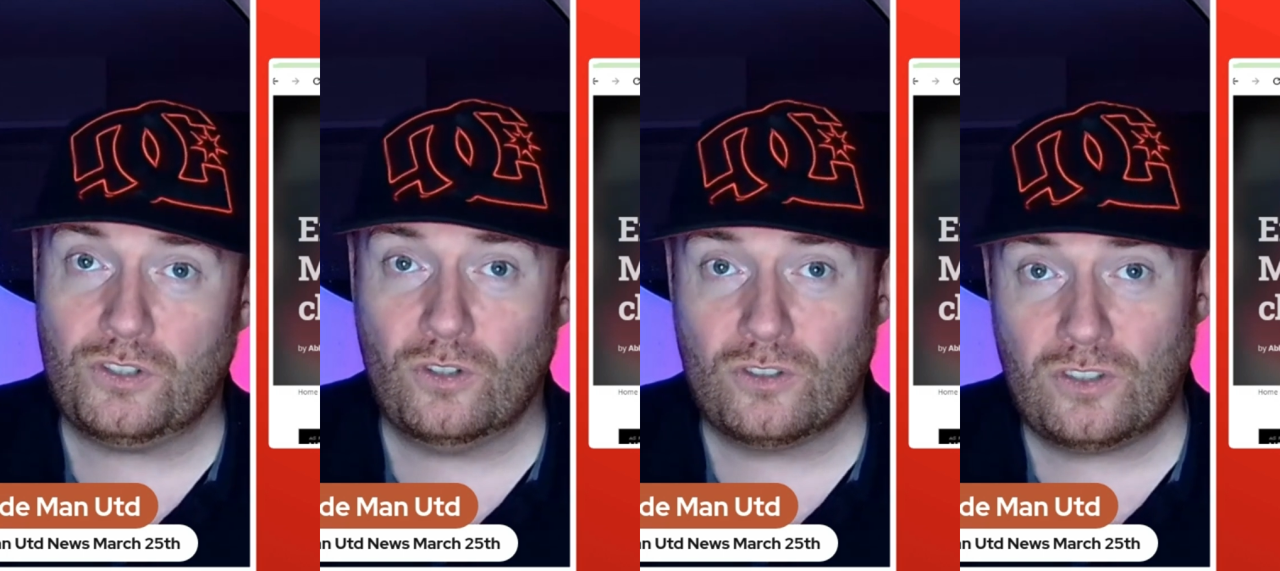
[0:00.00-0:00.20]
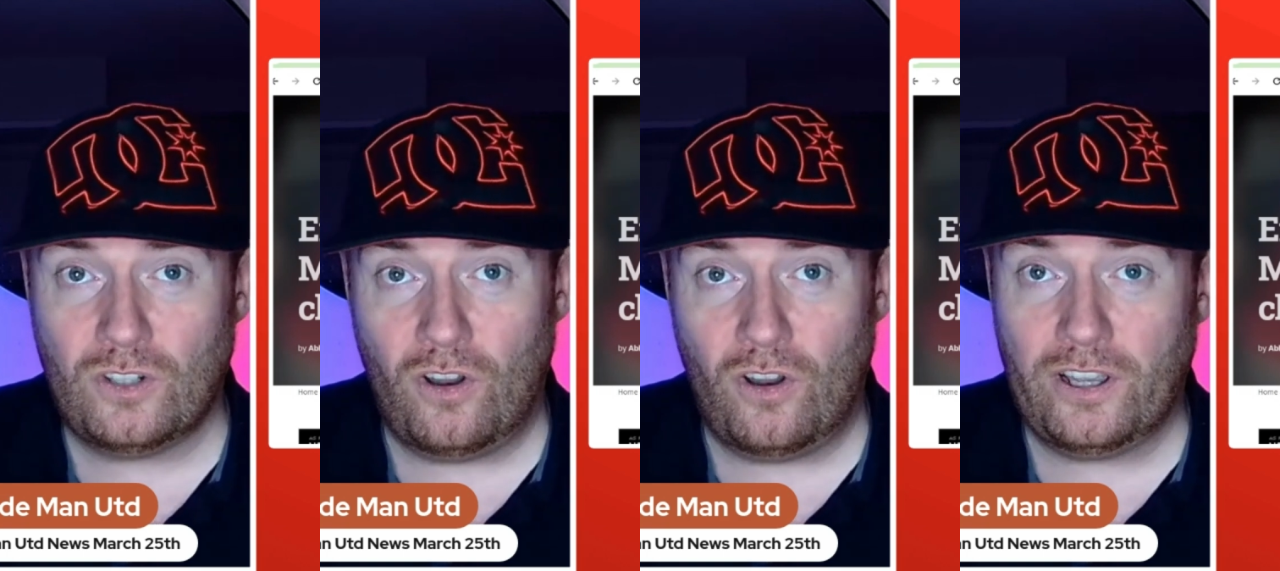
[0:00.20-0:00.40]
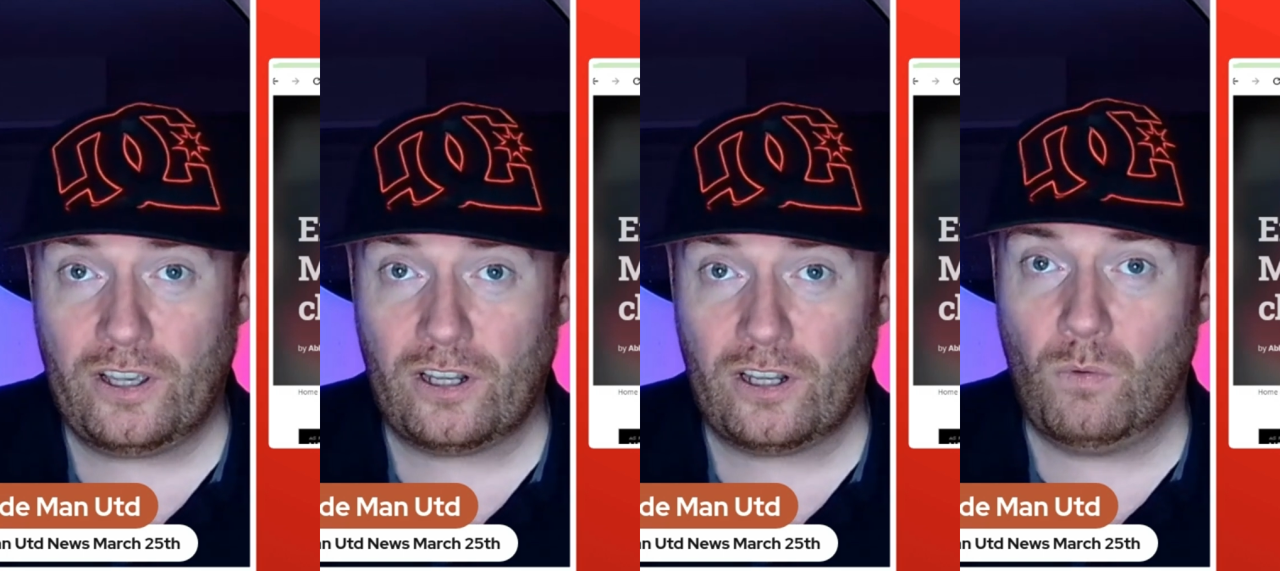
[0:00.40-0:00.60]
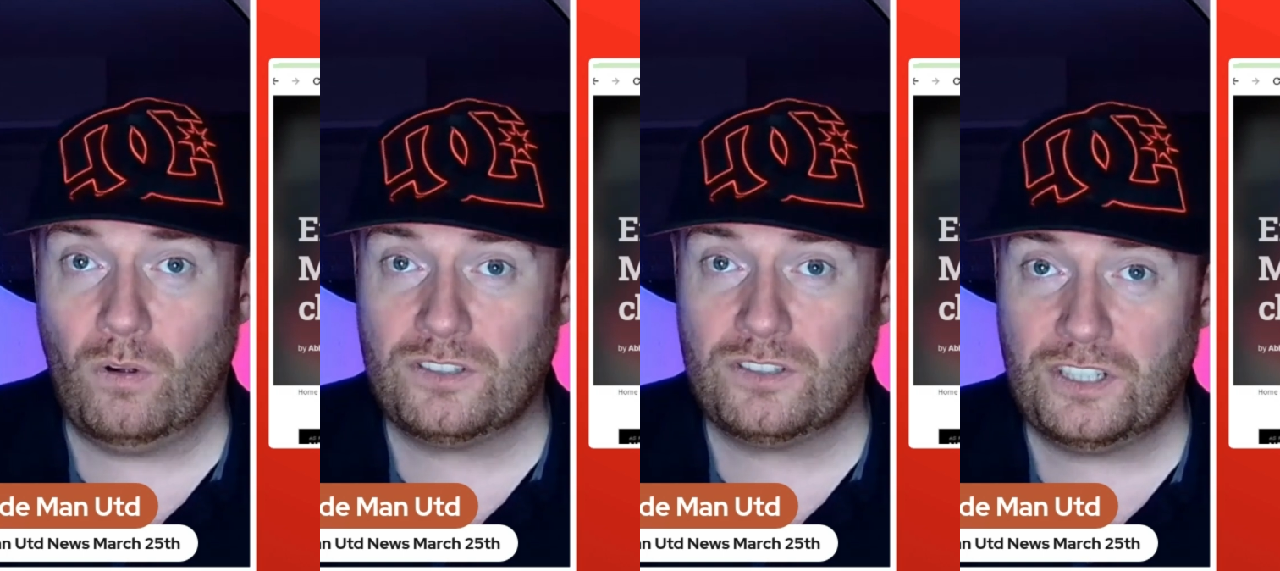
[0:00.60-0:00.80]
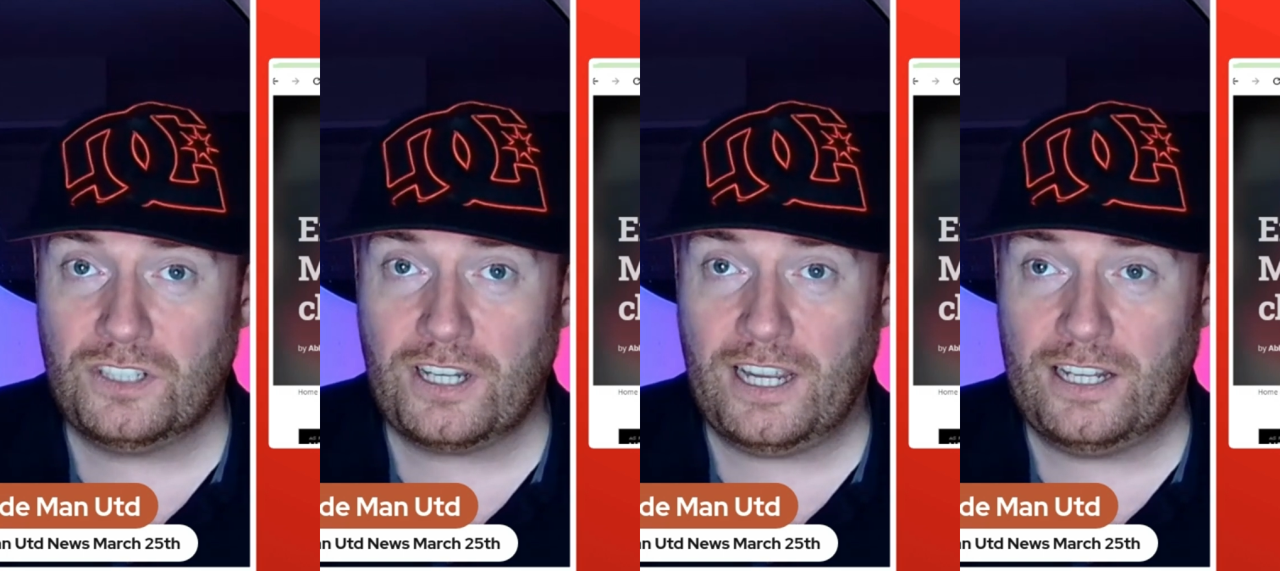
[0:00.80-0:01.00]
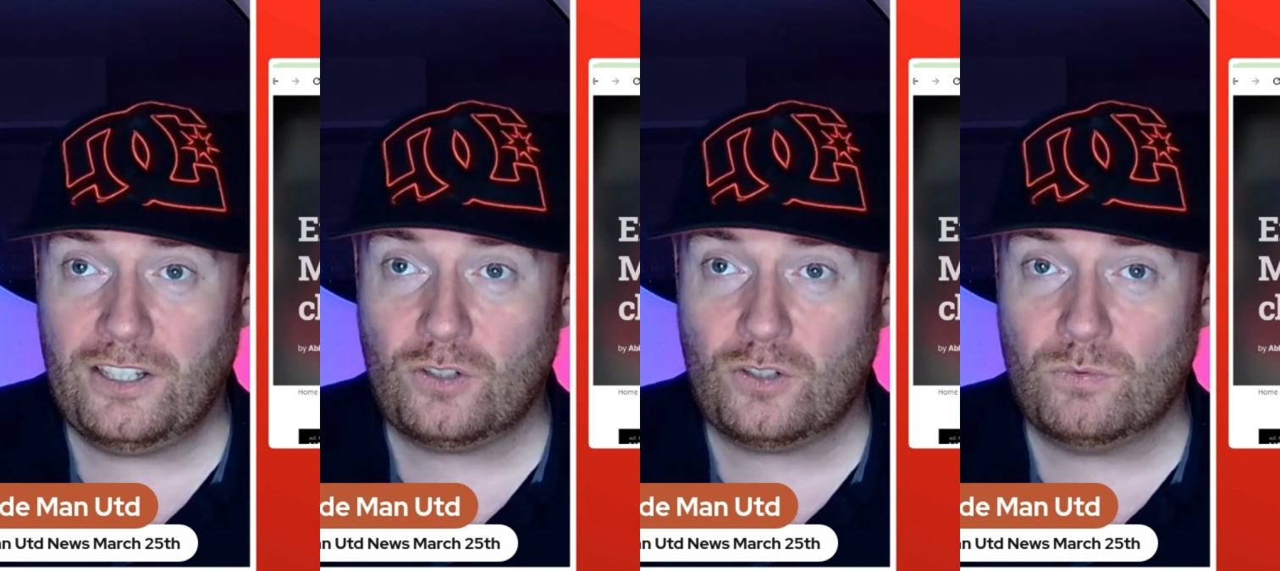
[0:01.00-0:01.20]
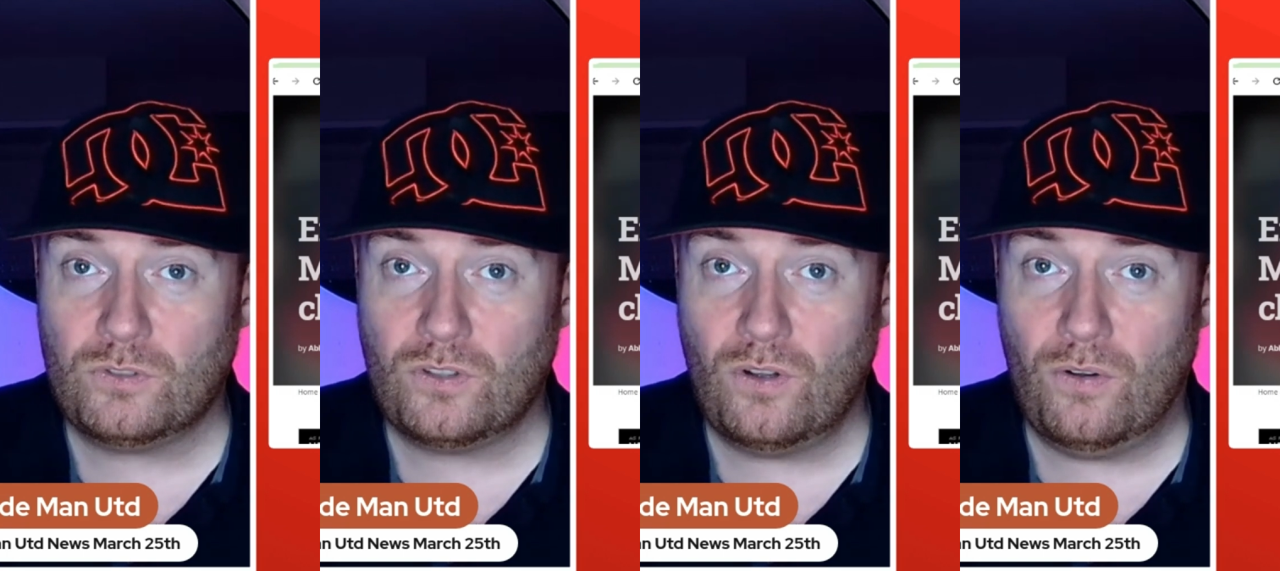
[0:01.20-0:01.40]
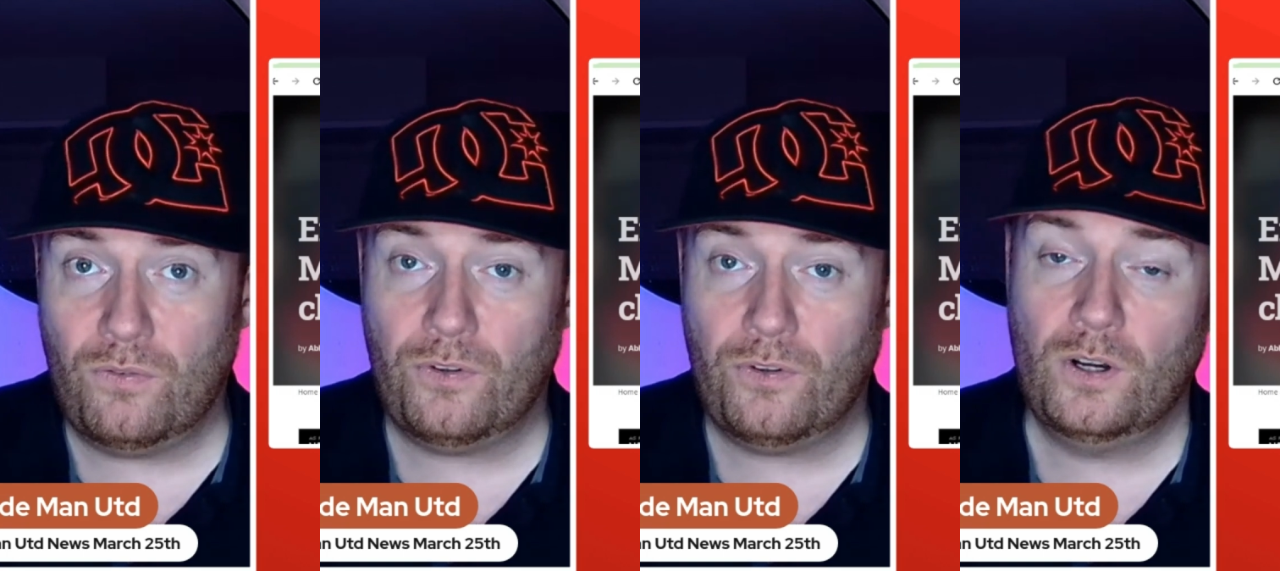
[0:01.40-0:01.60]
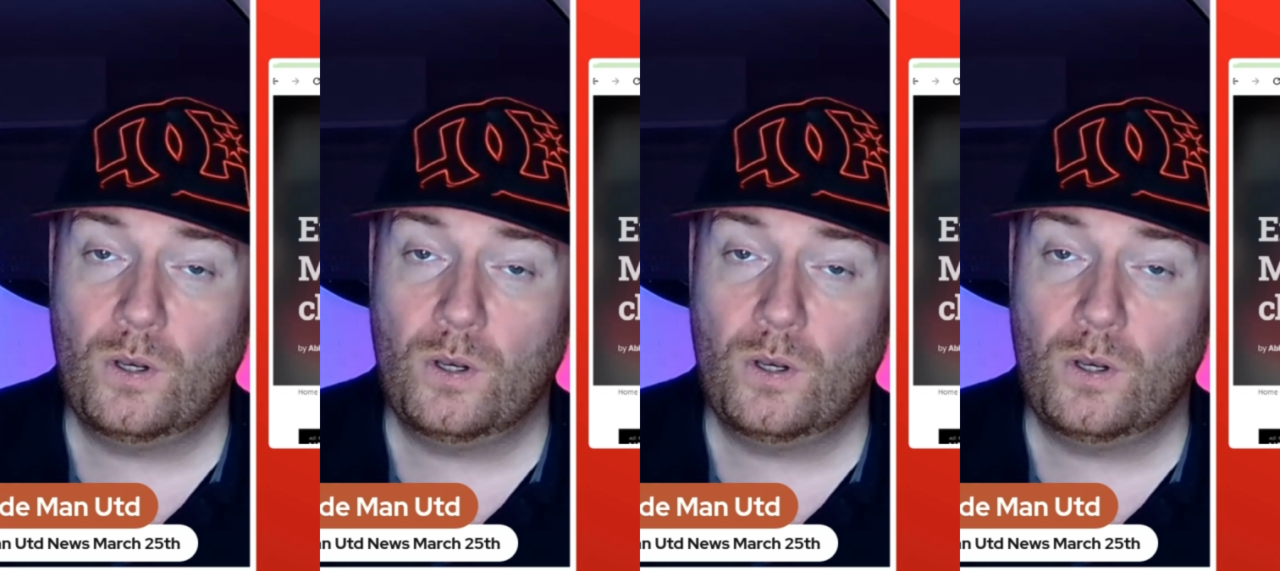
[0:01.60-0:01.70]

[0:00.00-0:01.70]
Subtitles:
doesn't like it, or wants to change some stuff,